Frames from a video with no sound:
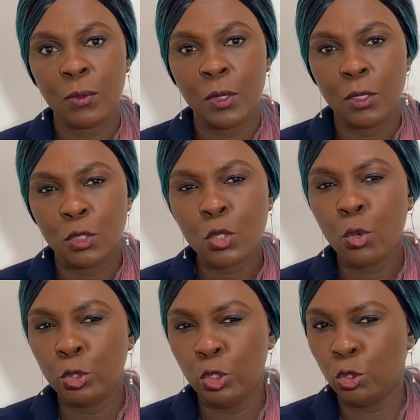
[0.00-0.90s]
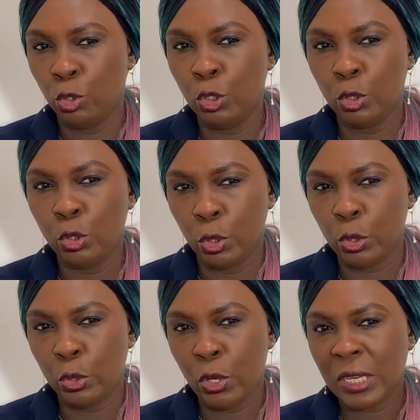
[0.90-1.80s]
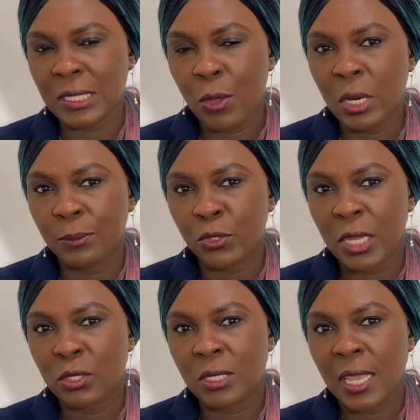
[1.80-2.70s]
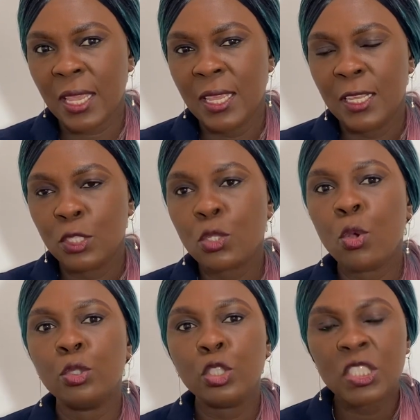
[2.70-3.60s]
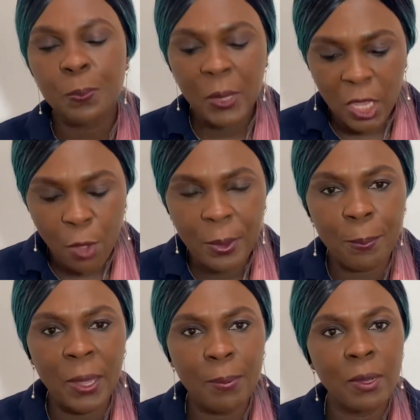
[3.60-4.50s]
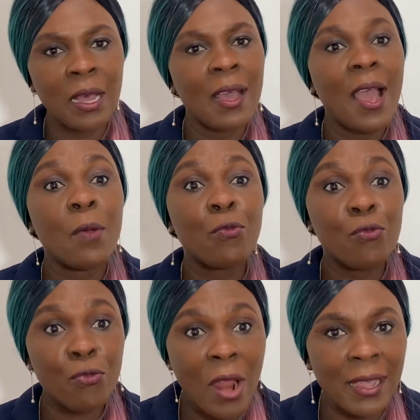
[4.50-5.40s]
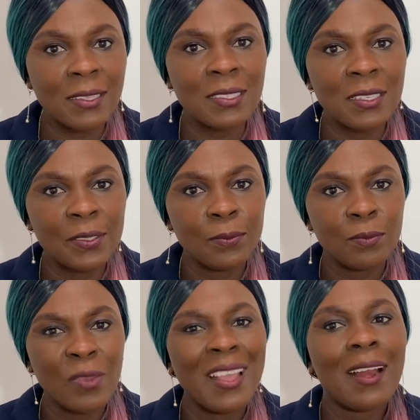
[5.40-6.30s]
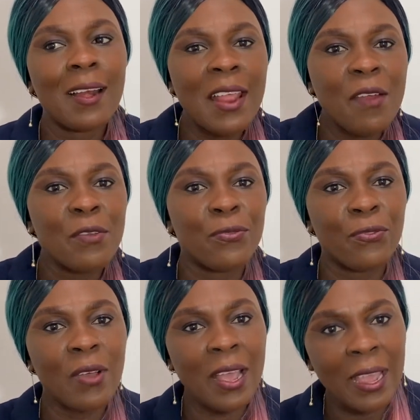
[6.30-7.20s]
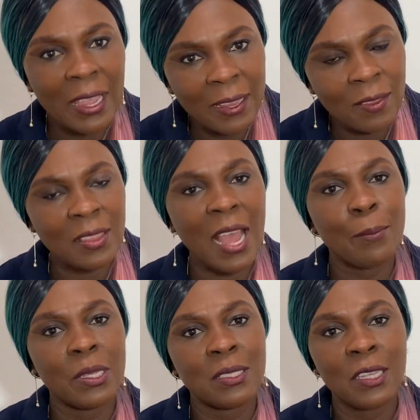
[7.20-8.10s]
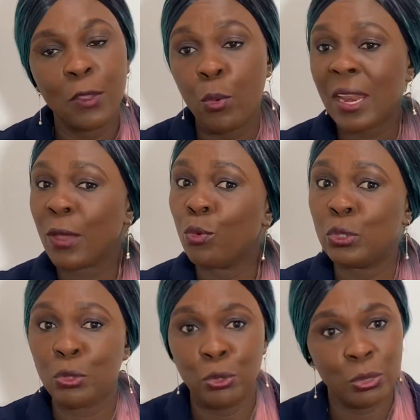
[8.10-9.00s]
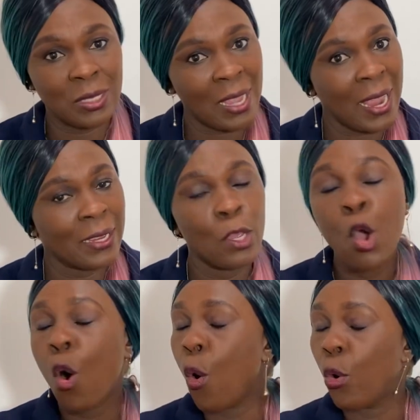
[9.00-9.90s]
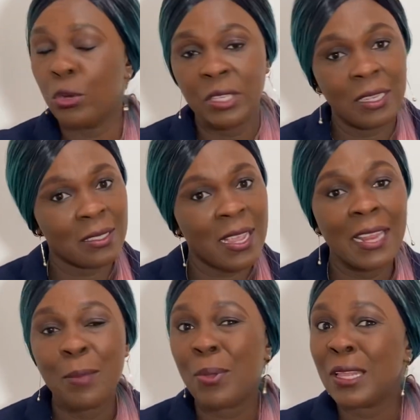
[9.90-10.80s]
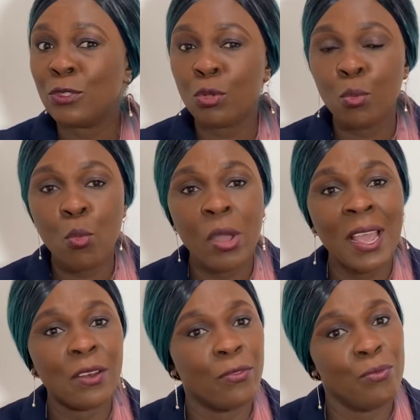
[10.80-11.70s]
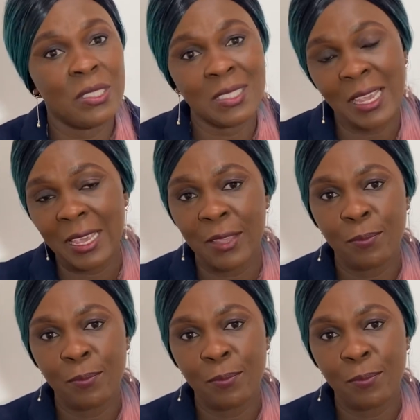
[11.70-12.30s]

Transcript: So you understand what I'm trying to say? So just pick up a paper and write, clarifying that mistake, whether it was on your side or on their side, depends on what kind of mistake,